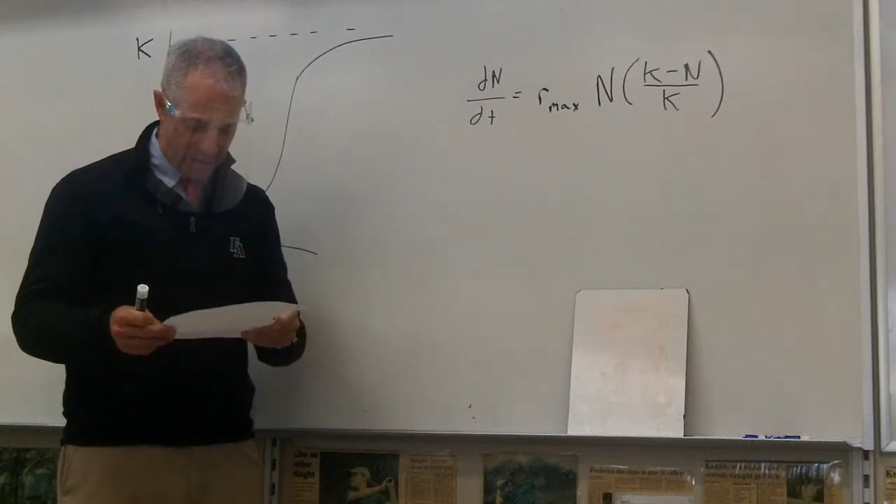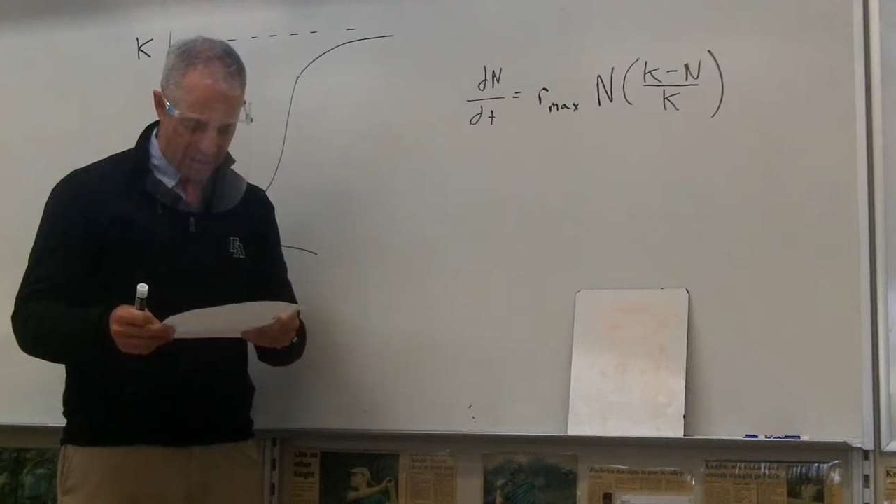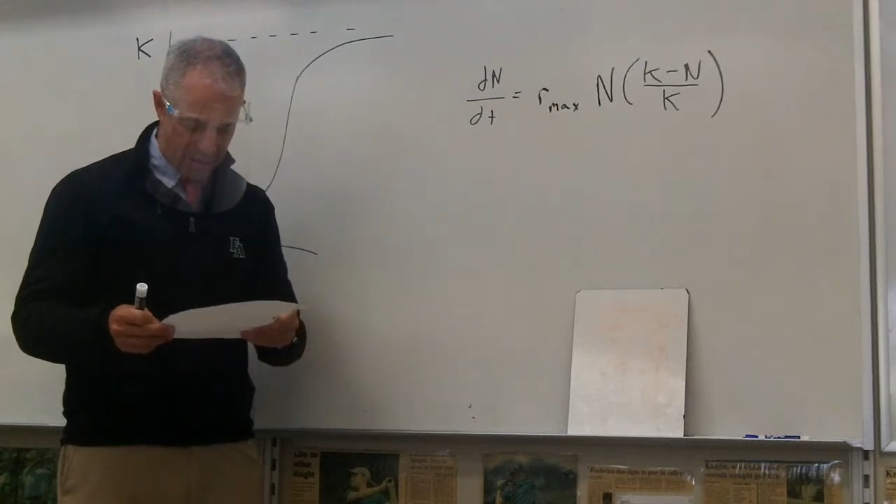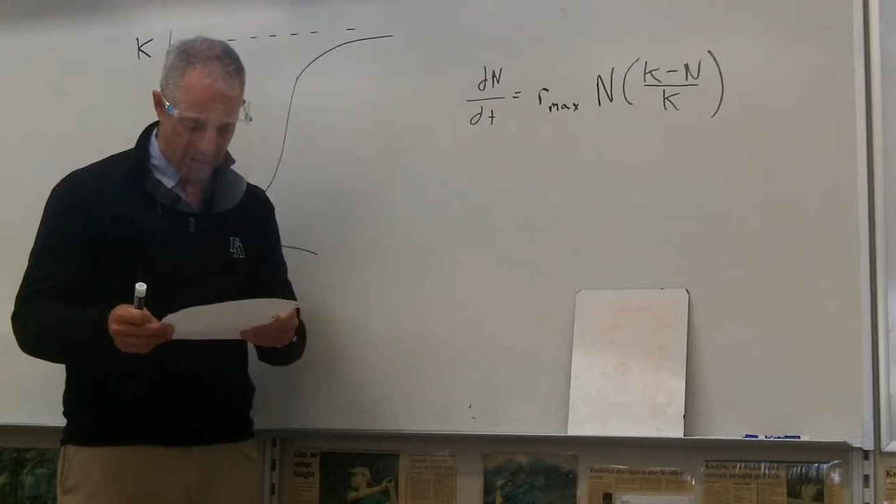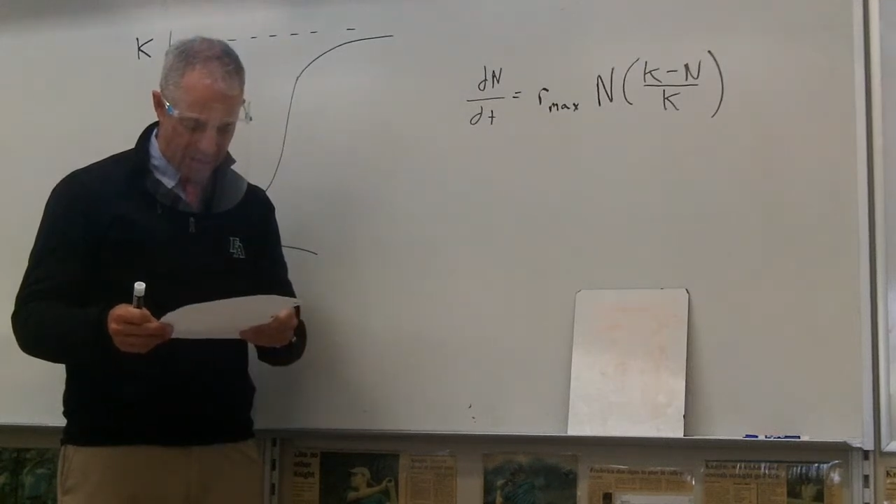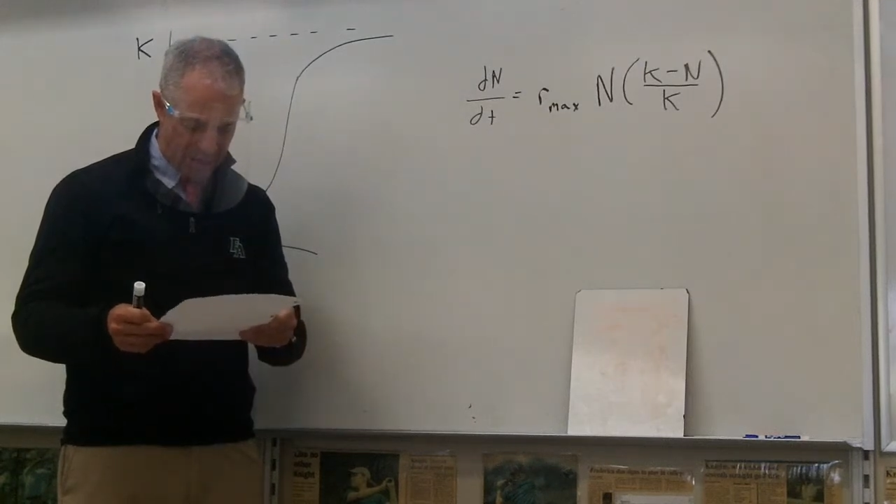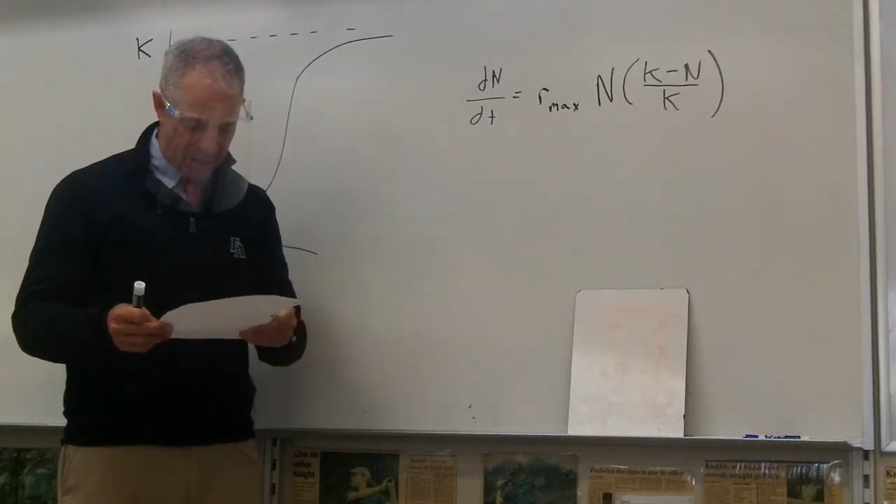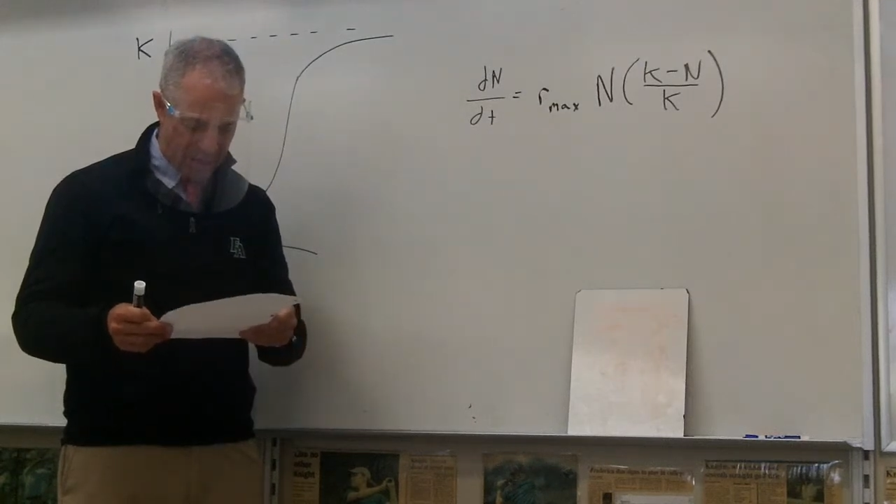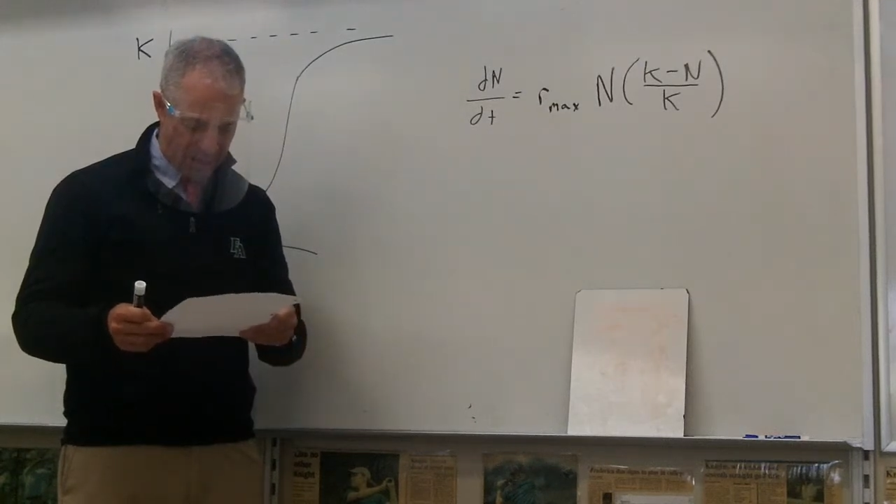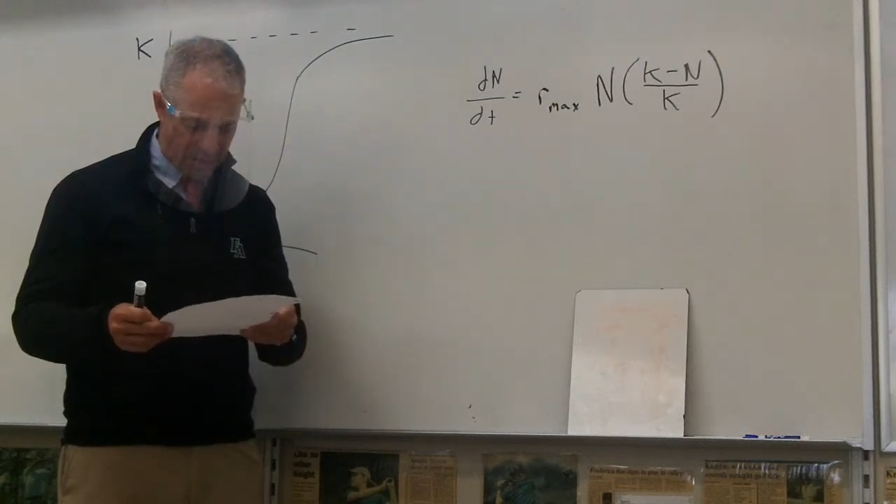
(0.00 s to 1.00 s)
to you
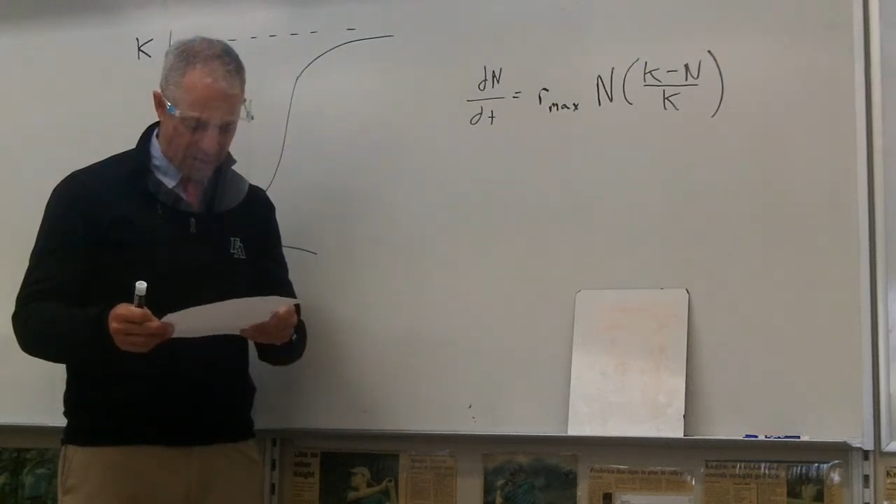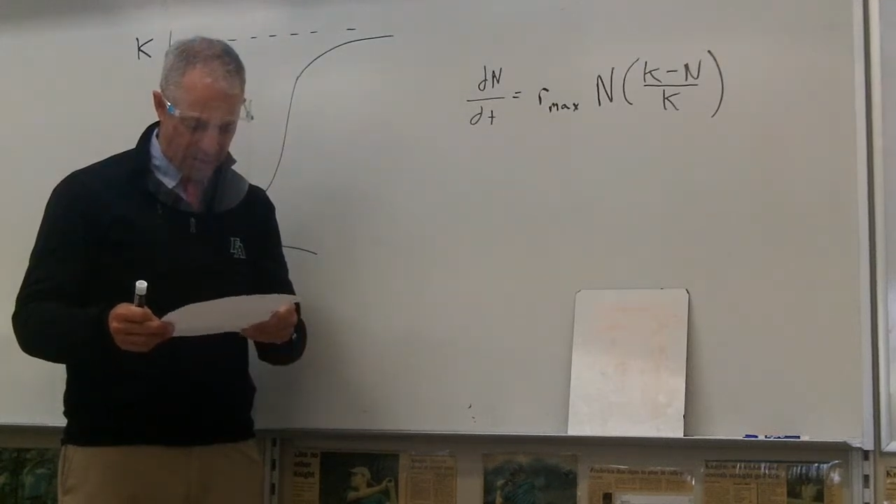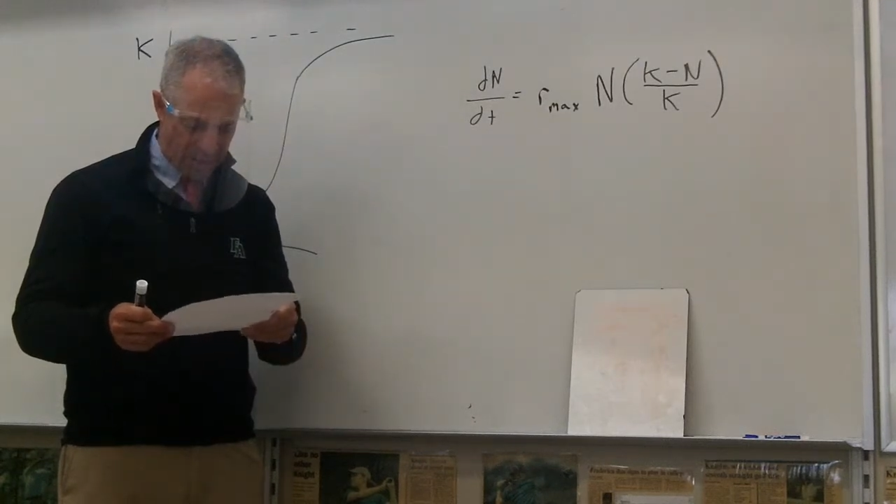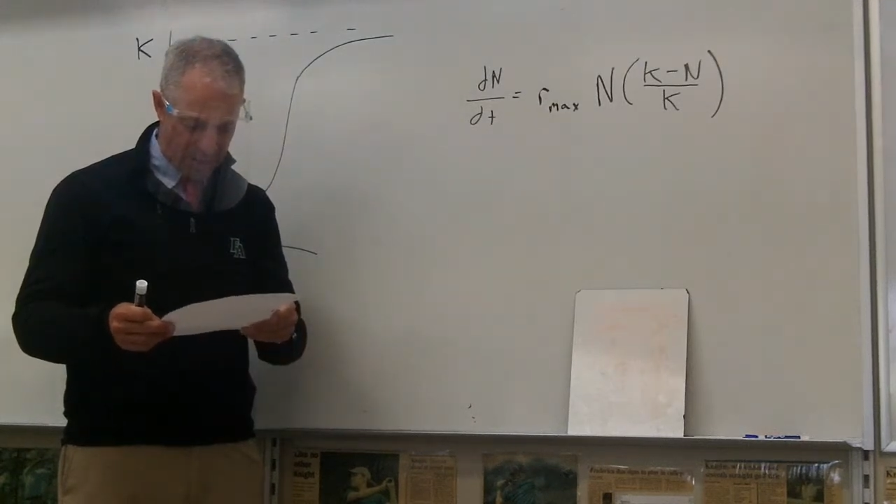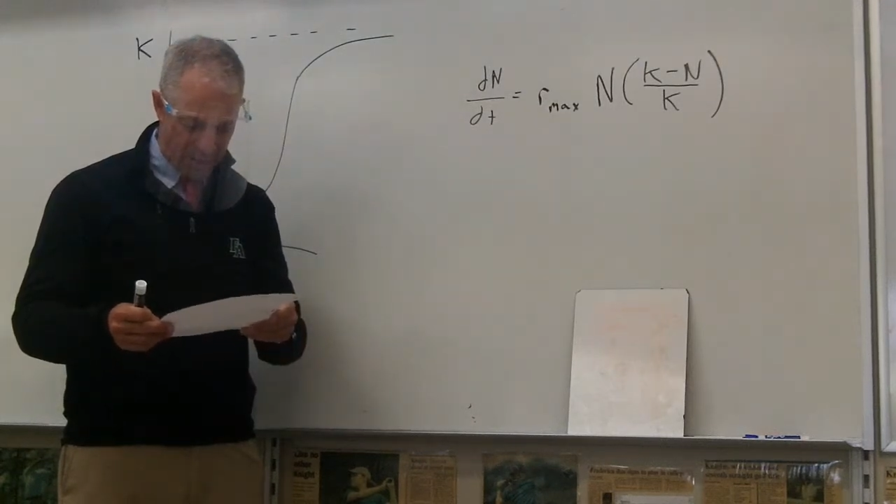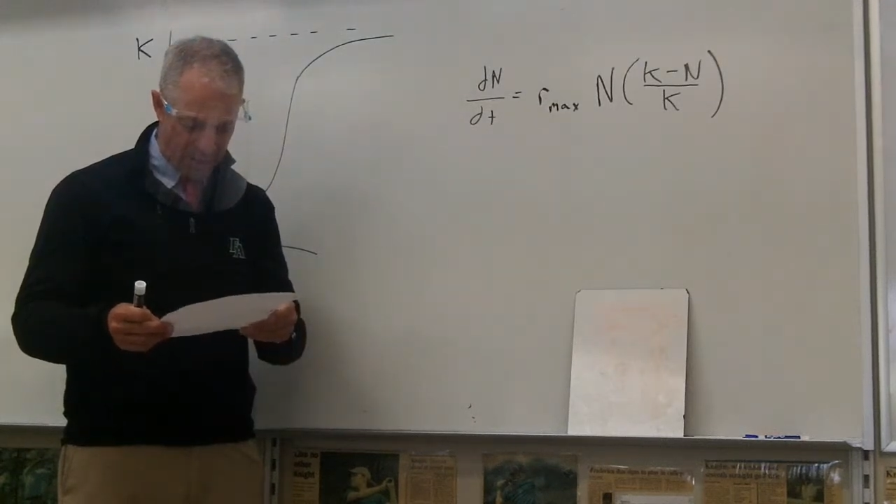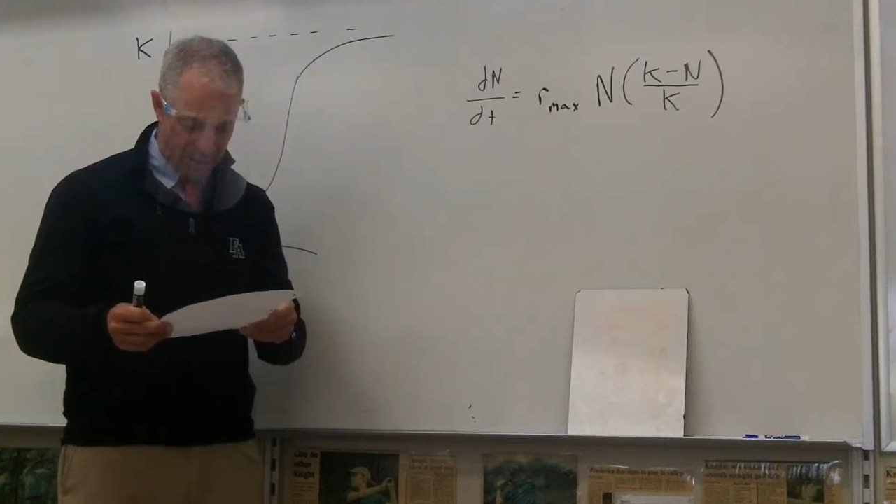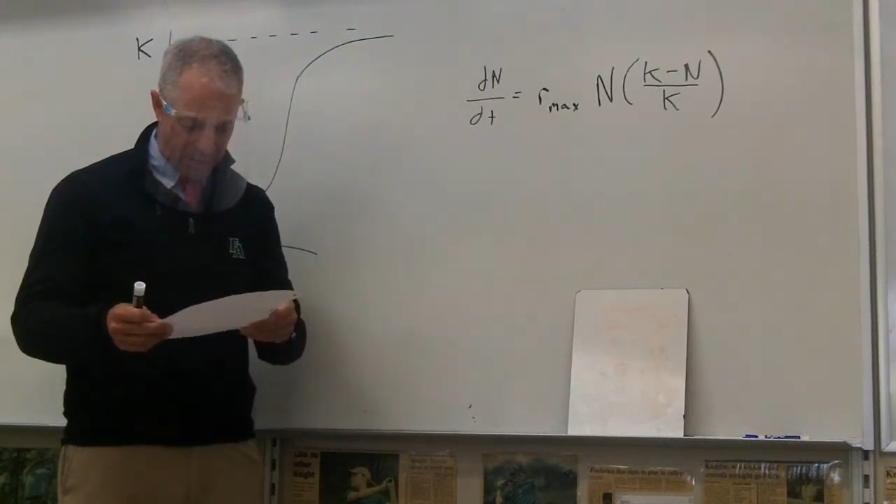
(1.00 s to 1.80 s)
in the question.